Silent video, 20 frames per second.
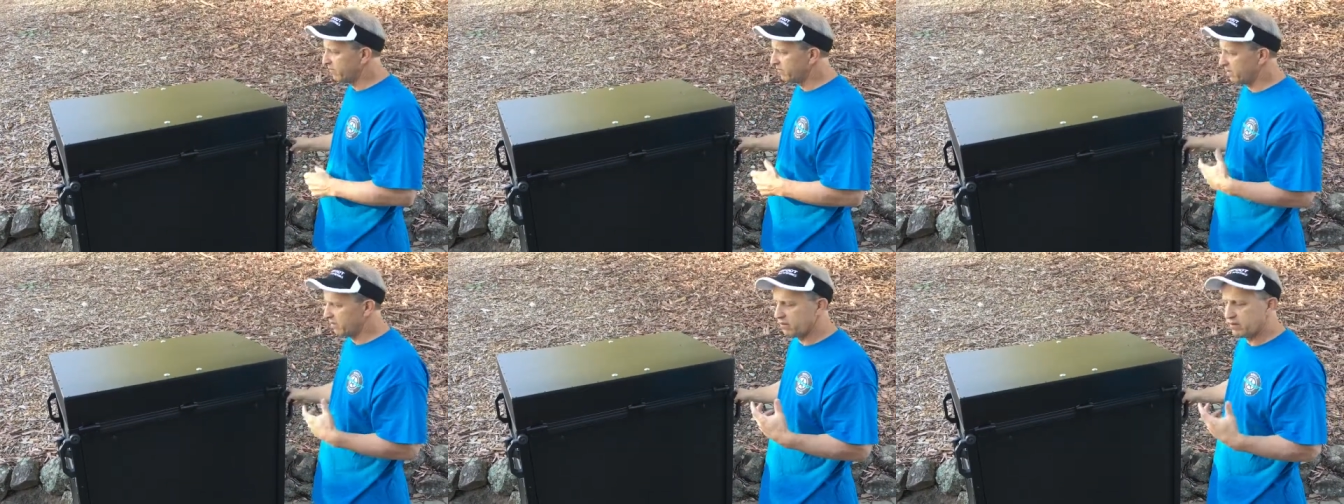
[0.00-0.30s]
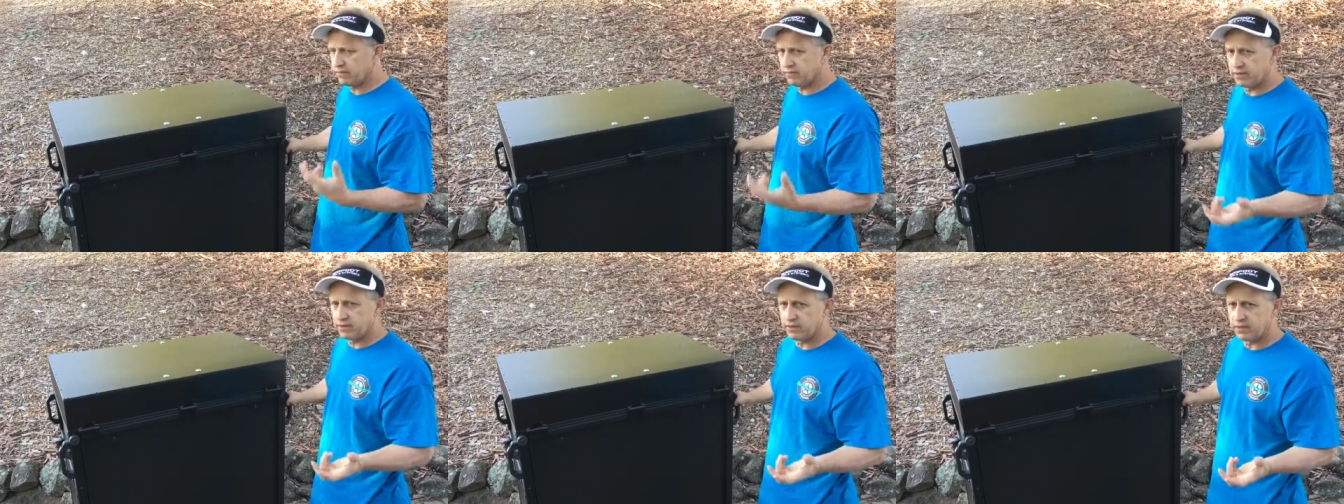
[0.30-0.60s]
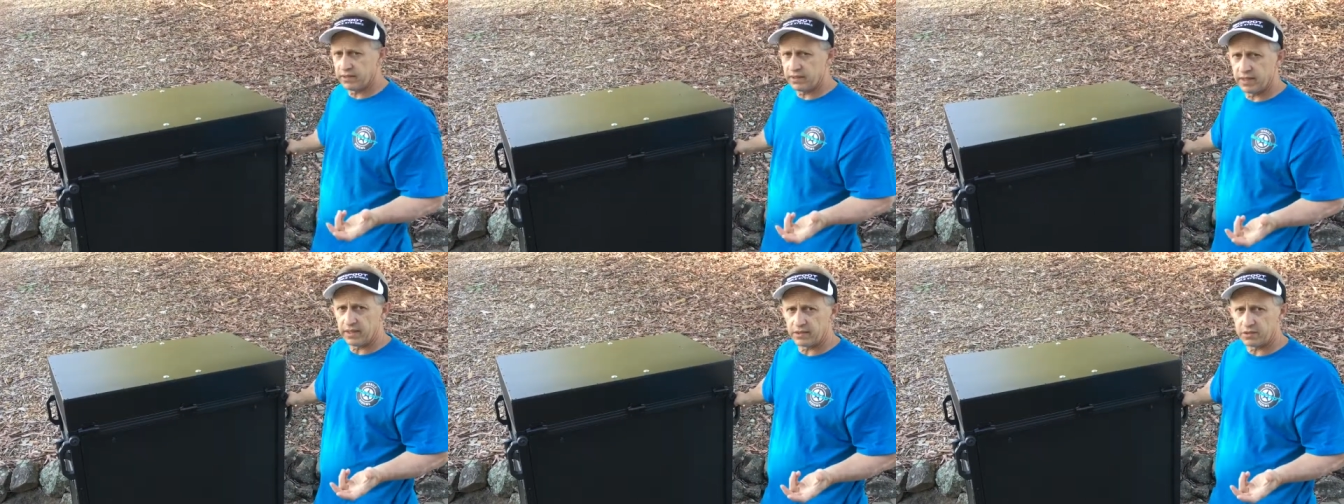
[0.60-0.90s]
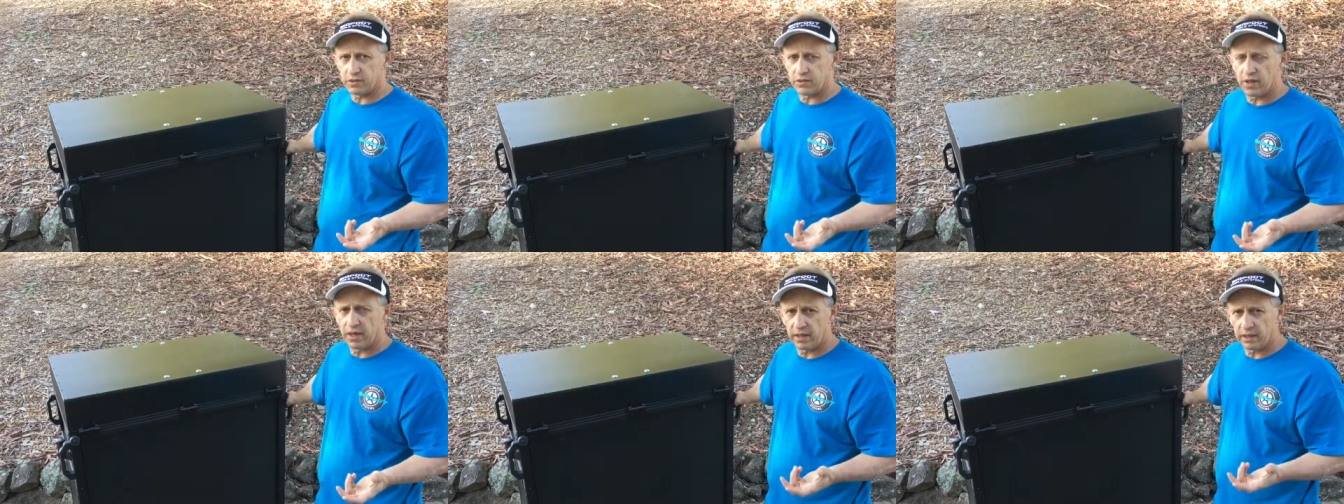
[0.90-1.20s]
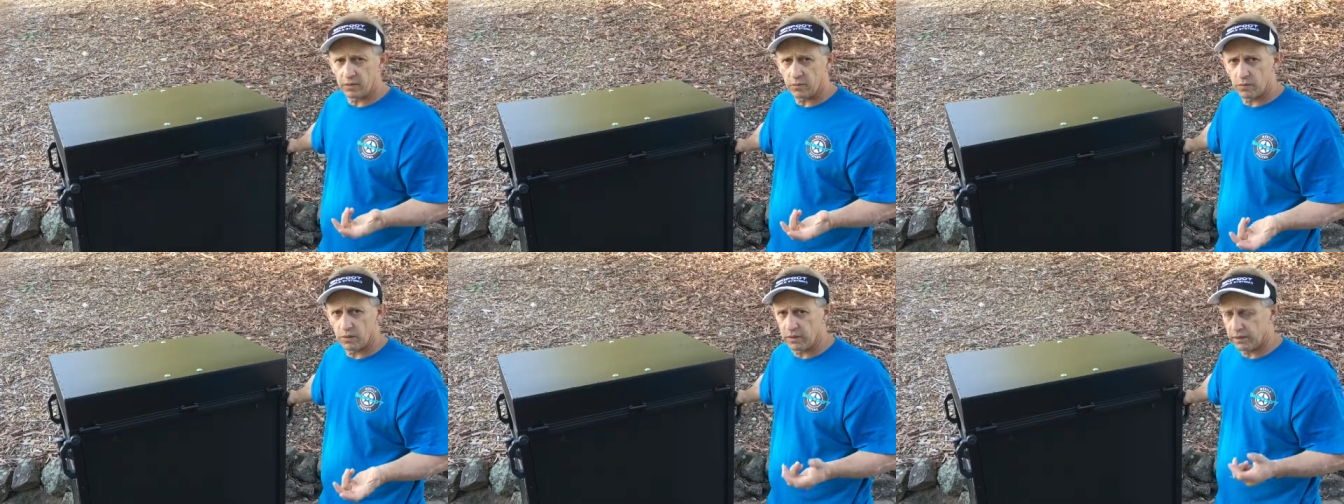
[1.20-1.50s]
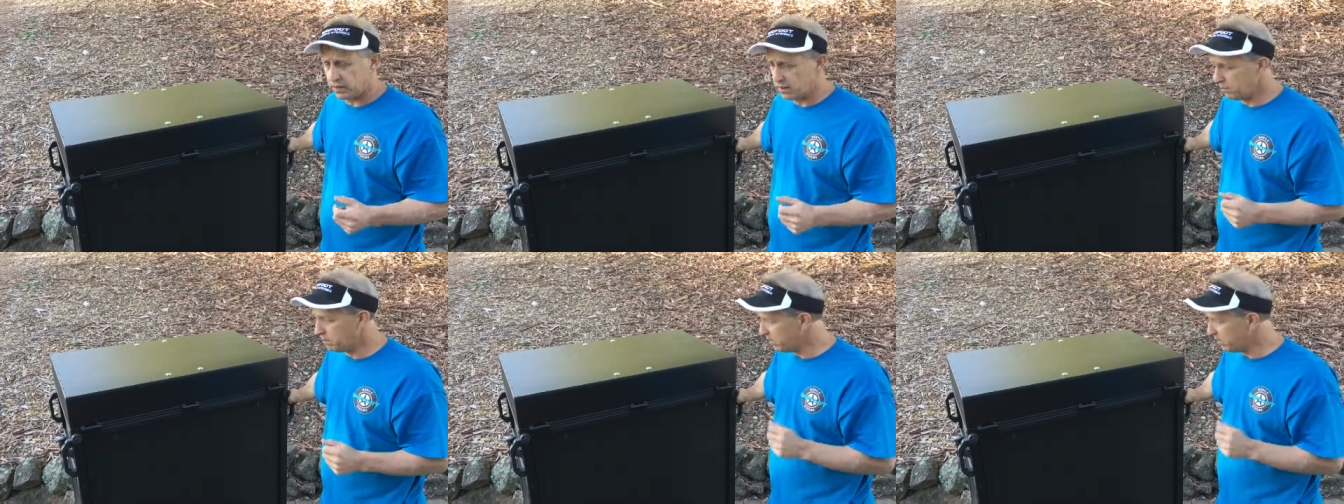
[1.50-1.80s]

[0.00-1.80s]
Very, very nice, high quality